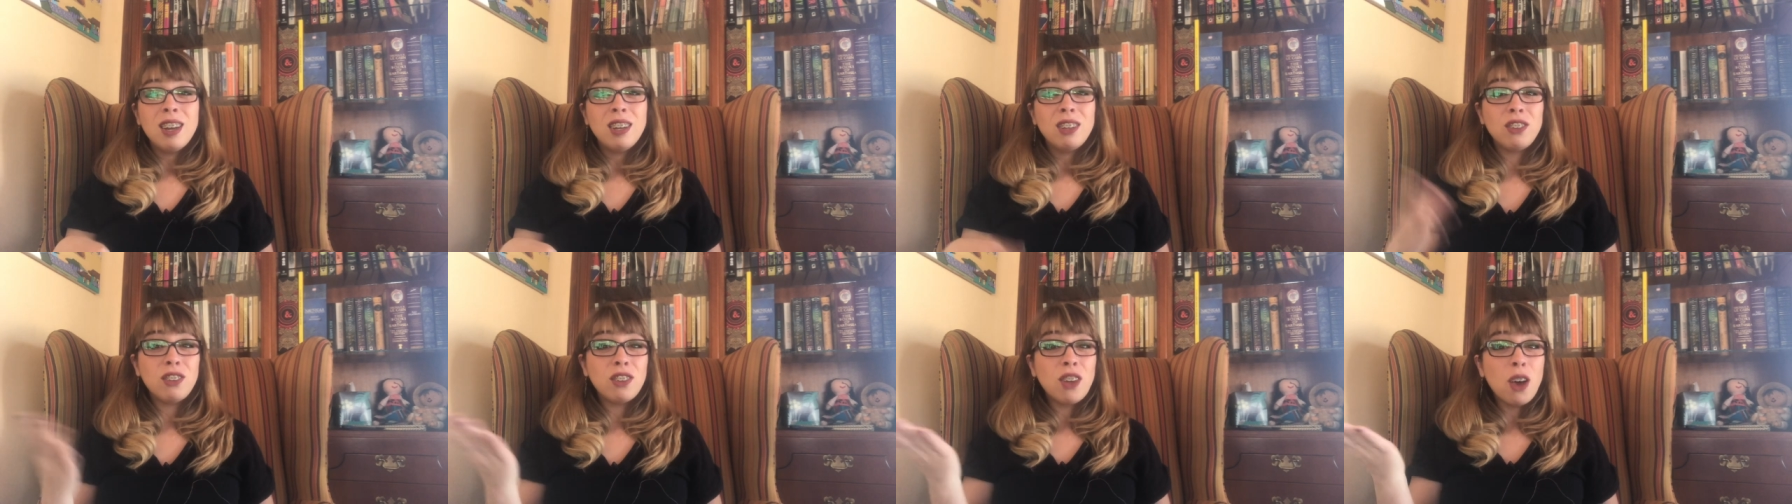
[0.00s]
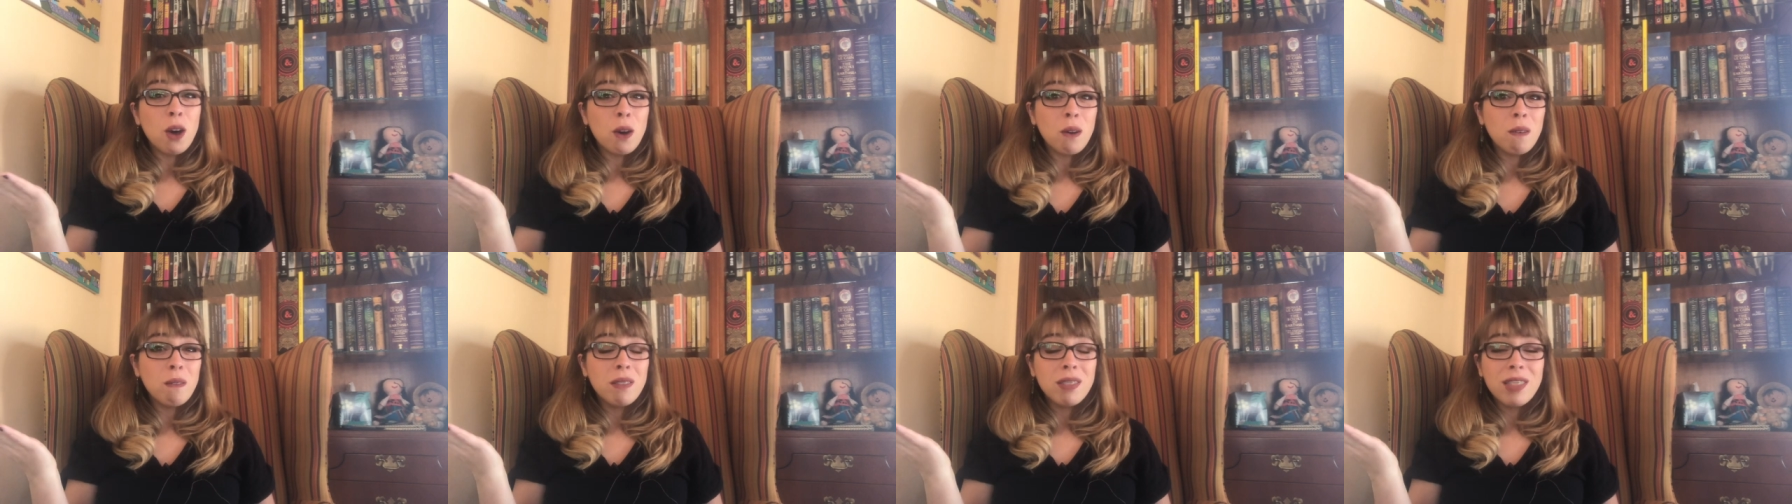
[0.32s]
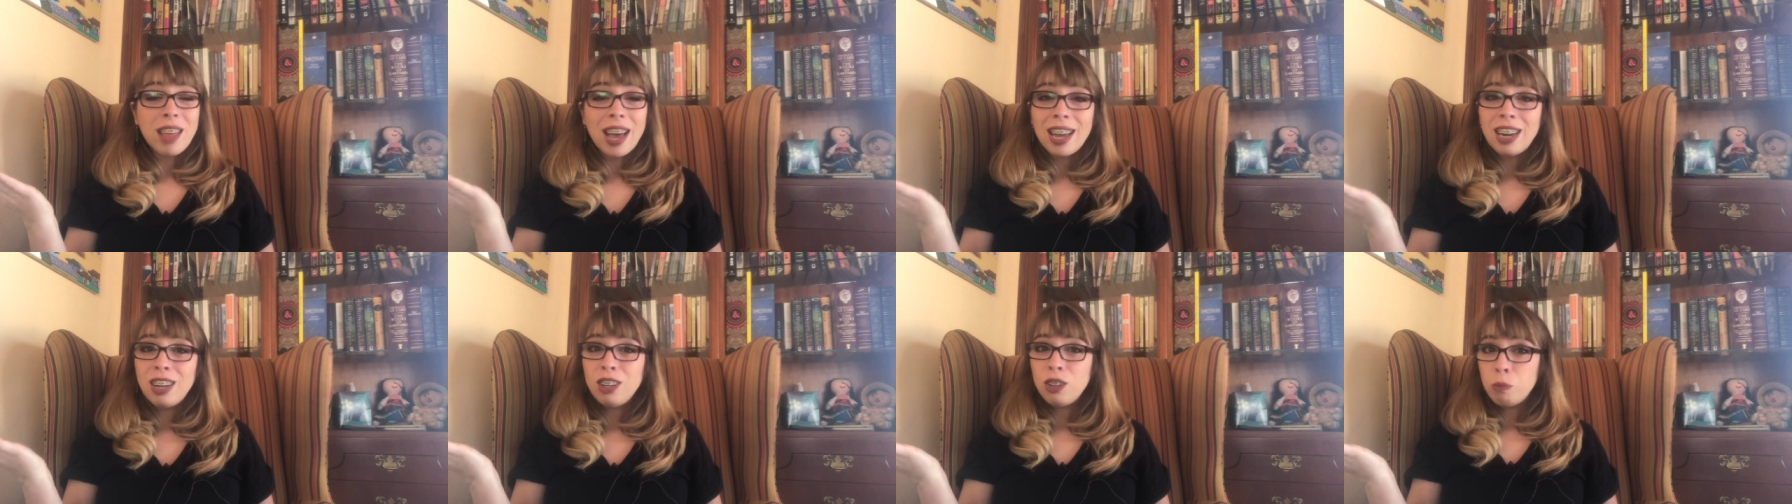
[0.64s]
So
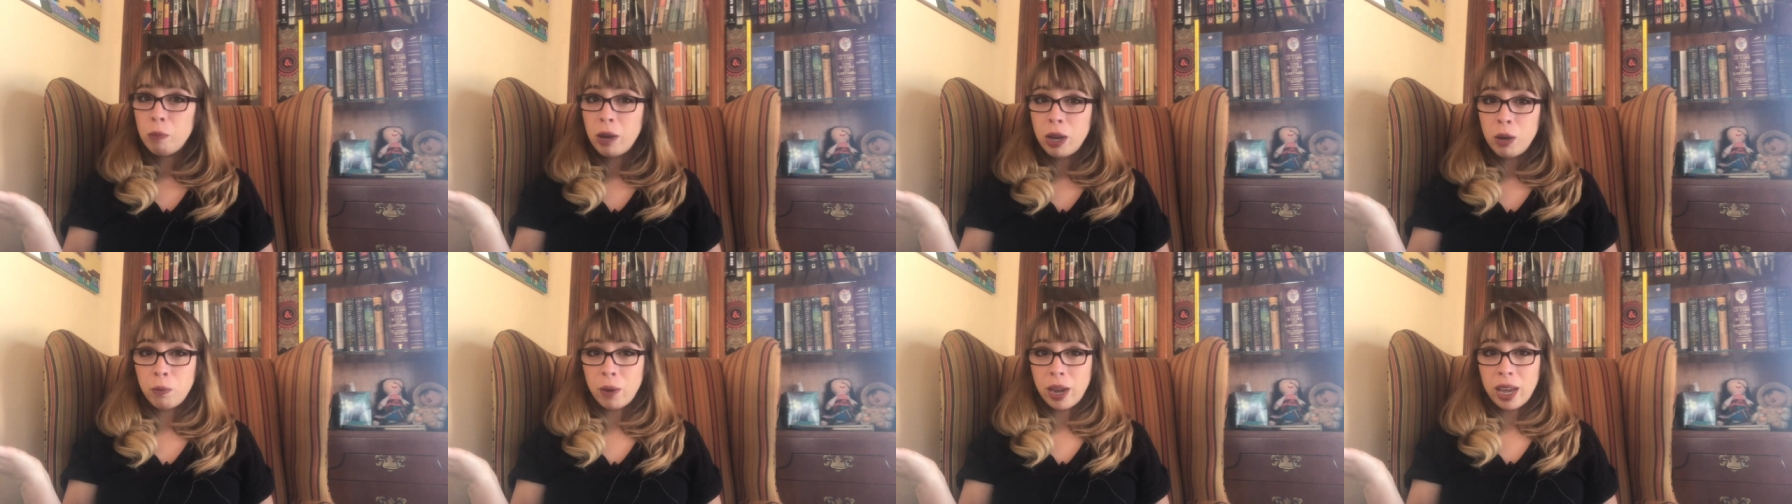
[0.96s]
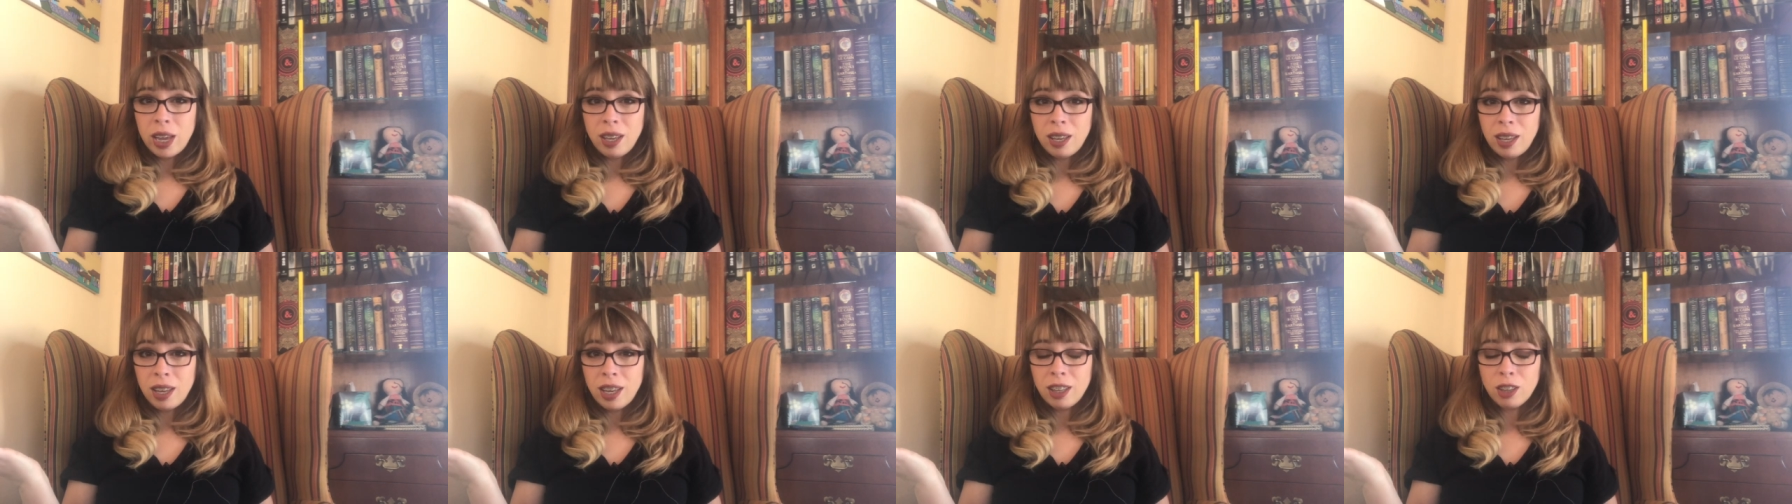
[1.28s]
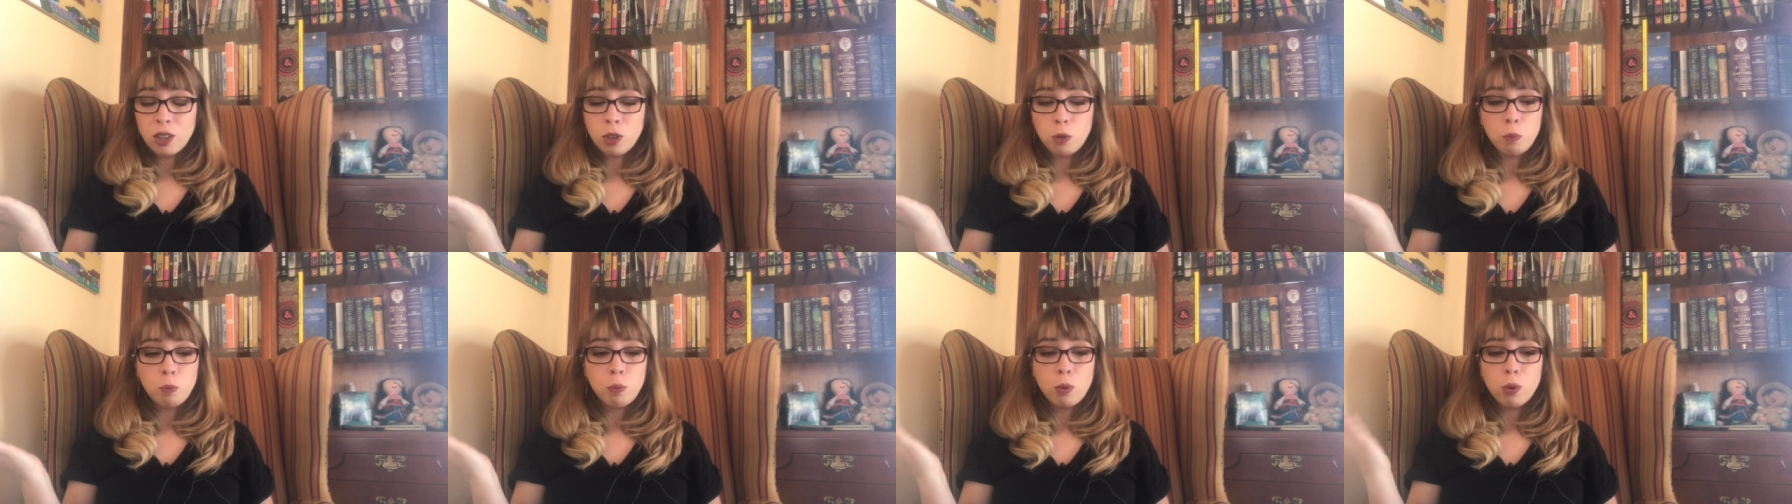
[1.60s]
that is my ranking. That's